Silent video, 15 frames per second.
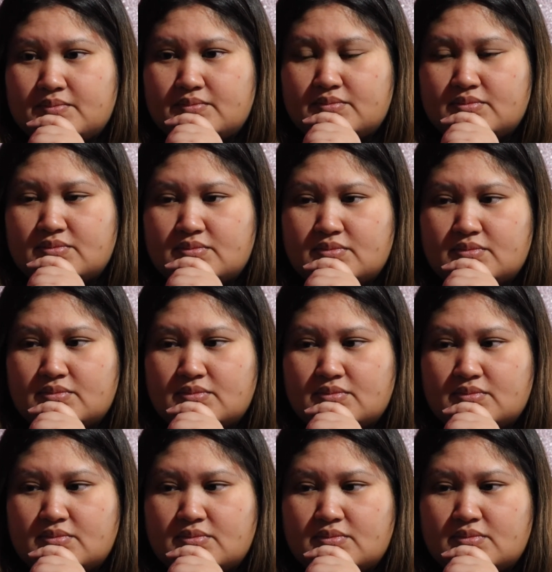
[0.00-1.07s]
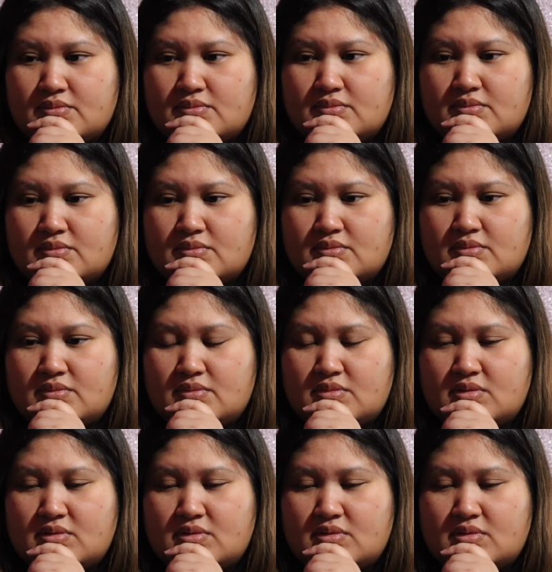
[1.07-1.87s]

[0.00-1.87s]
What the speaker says: (no one is talking)